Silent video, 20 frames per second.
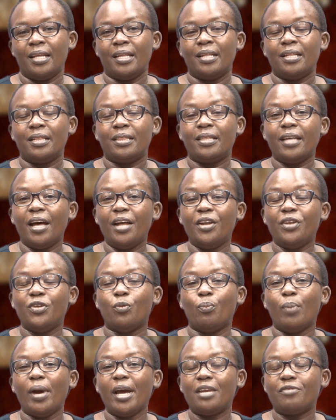then you
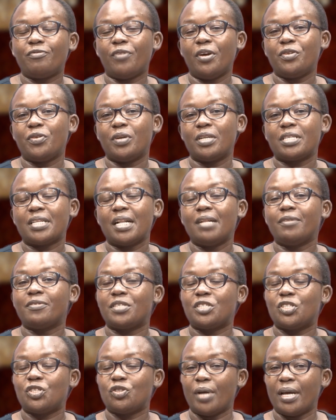might find yourself
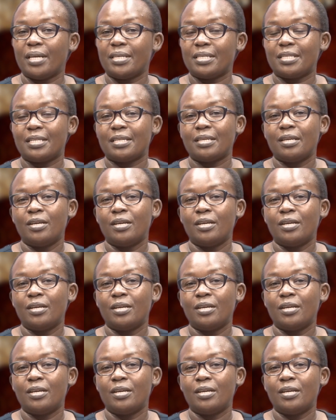stressed